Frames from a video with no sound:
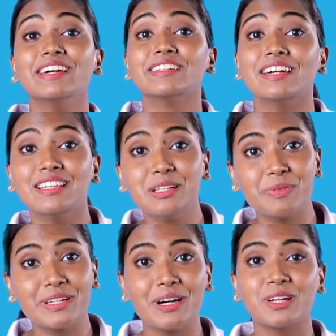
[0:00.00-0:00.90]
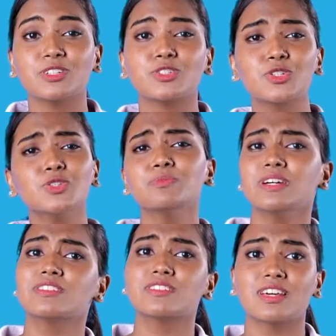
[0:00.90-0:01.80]
and LLP are the two
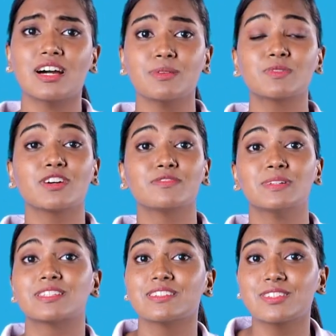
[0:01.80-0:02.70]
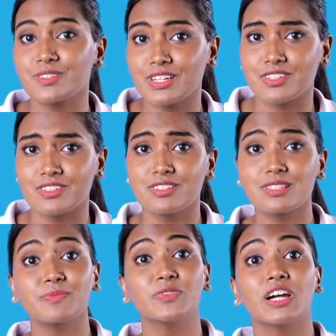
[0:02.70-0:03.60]
major types of business
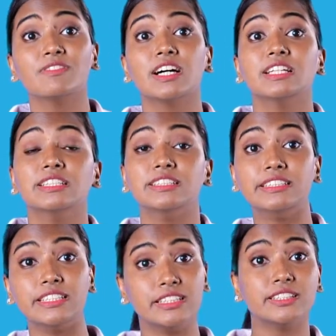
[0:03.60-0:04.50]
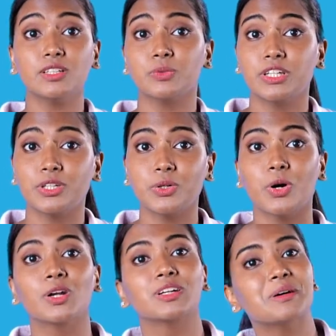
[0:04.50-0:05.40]
structures. We have done a detailed video
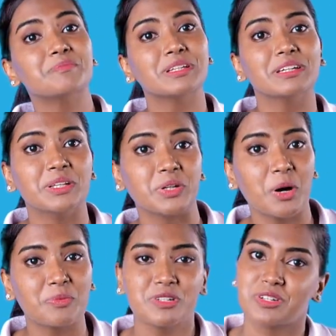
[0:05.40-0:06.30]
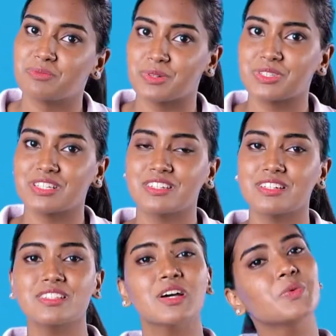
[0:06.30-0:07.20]
on company incorporation
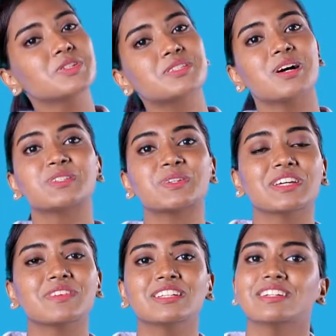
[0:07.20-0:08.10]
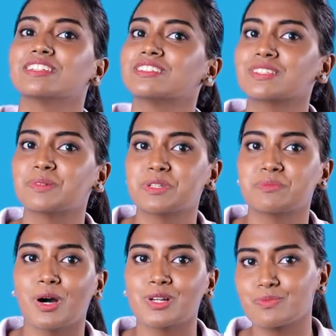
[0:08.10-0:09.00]
procedures, which is also given in the description
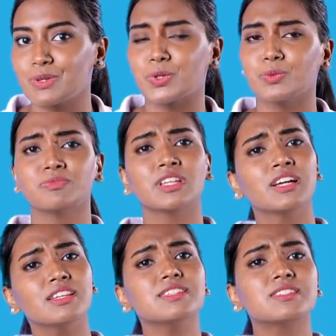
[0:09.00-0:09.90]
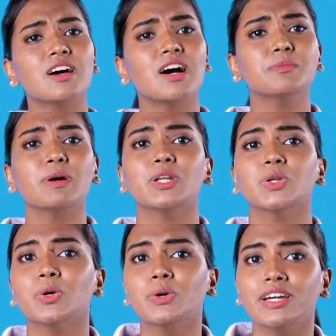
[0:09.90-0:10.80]
box below. Let's start by
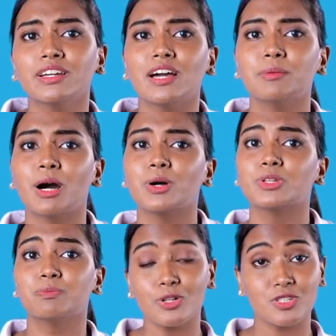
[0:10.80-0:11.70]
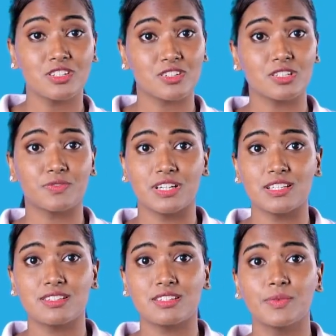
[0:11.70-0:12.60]
knowing about the procedures
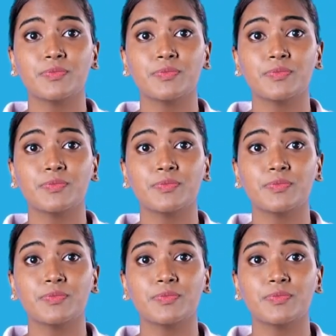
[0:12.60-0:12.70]
first.